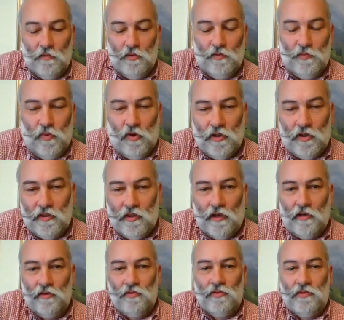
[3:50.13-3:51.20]
would point
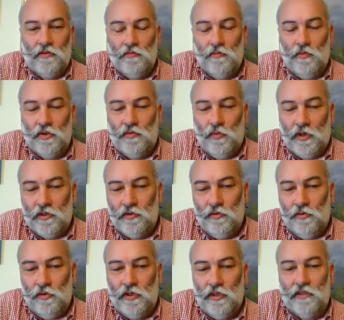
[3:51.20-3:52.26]
out what we are
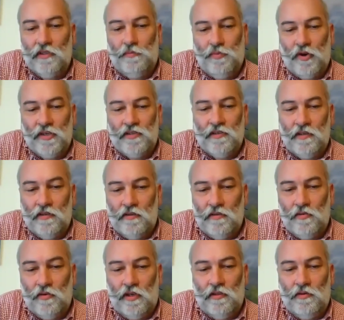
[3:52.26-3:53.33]
doing at the present
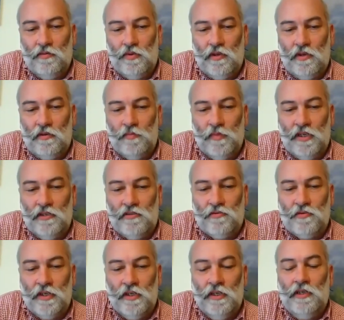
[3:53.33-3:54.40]
together with our
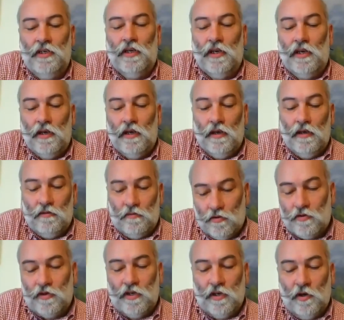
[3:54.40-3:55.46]
ministry,
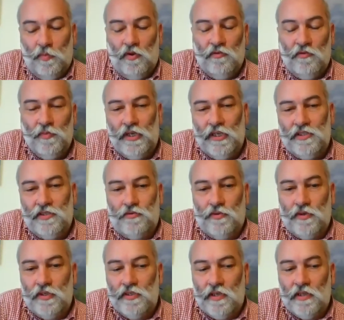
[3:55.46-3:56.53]
or a couple of
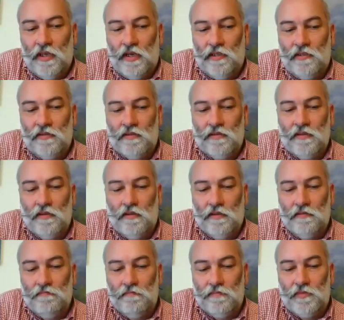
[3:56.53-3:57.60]
ministries, and that's
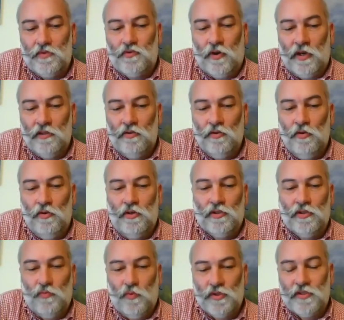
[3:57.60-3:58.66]
trying to look
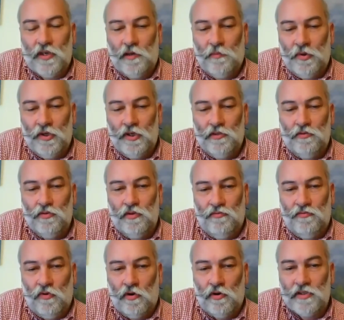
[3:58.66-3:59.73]
at what's happening to the
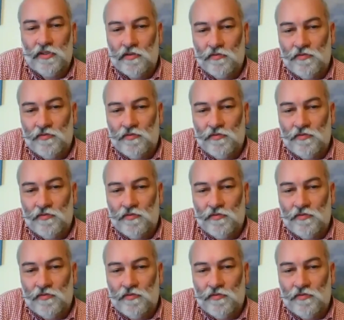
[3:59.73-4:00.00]
forests of